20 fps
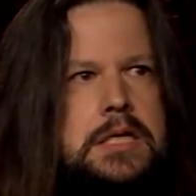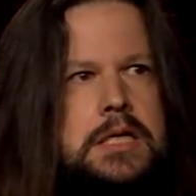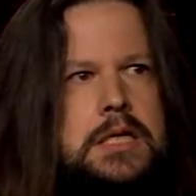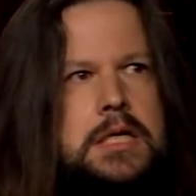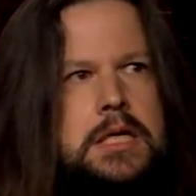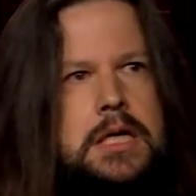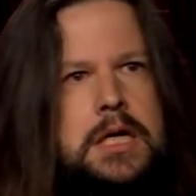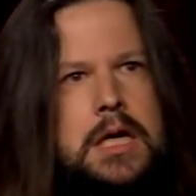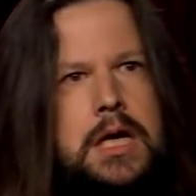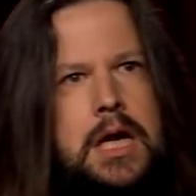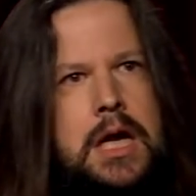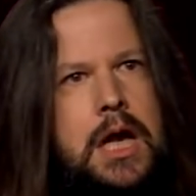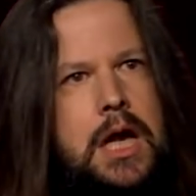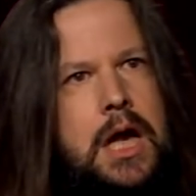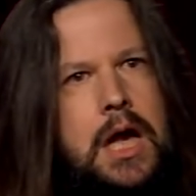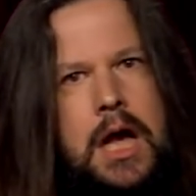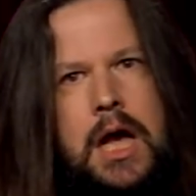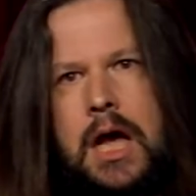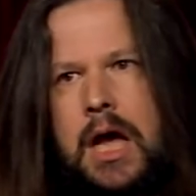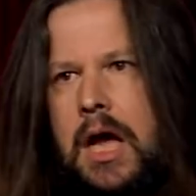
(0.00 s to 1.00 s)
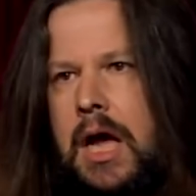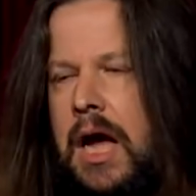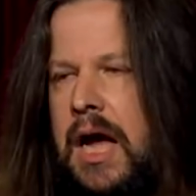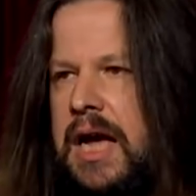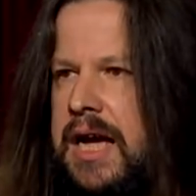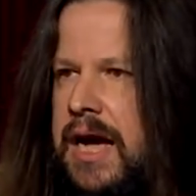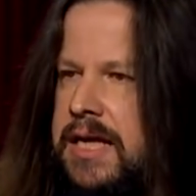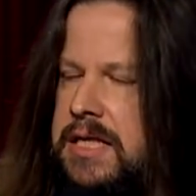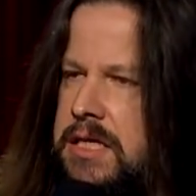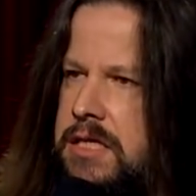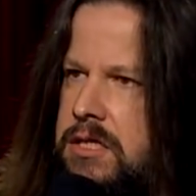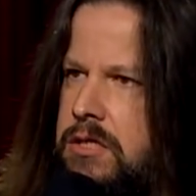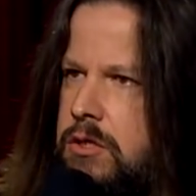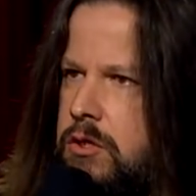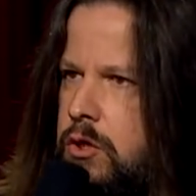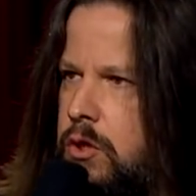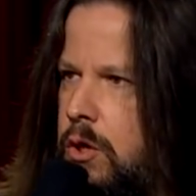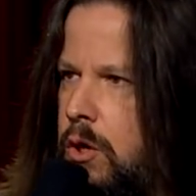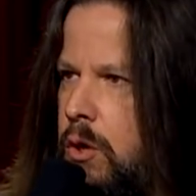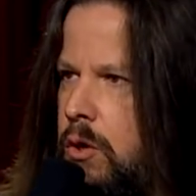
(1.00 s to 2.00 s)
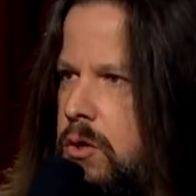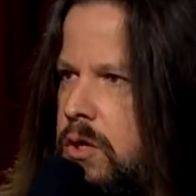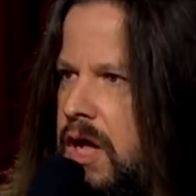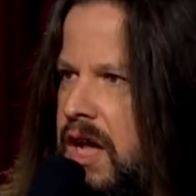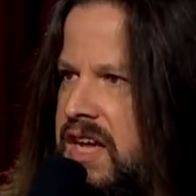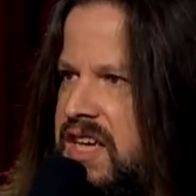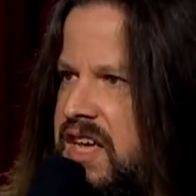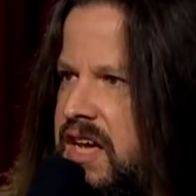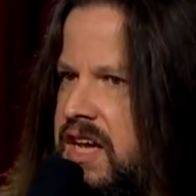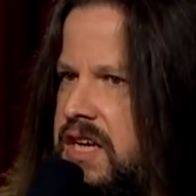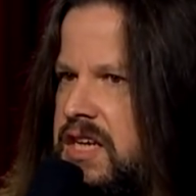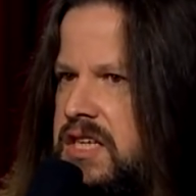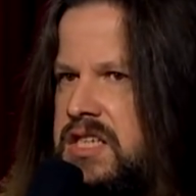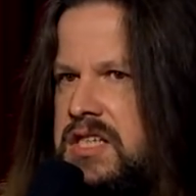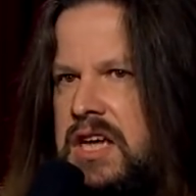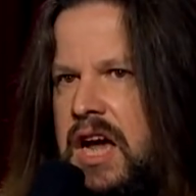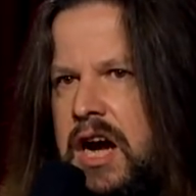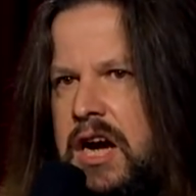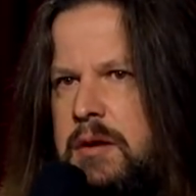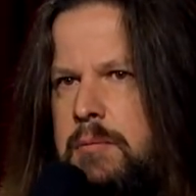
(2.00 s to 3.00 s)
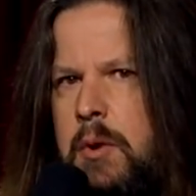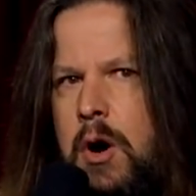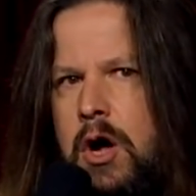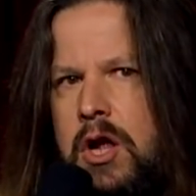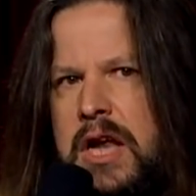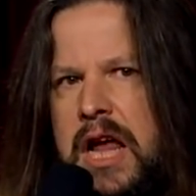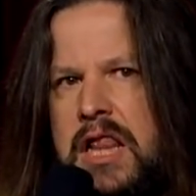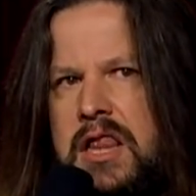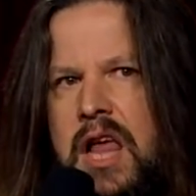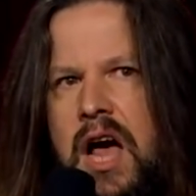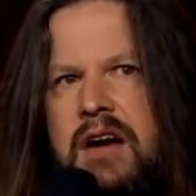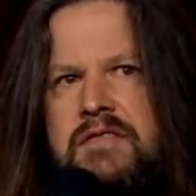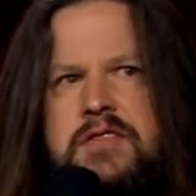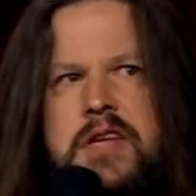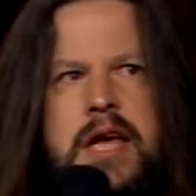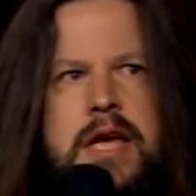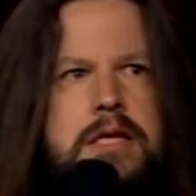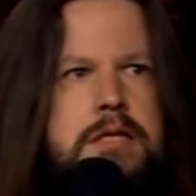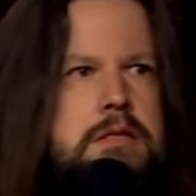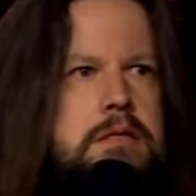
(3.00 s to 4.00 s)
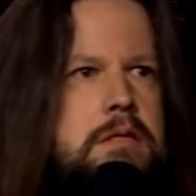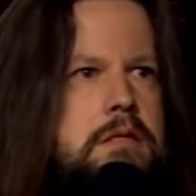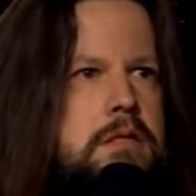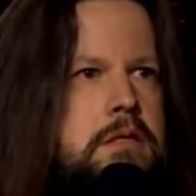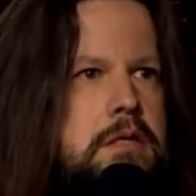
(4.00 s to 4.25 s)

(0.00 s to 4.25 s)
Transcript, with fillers: I got this little gold guy kicking a soccer ball, and I loved it.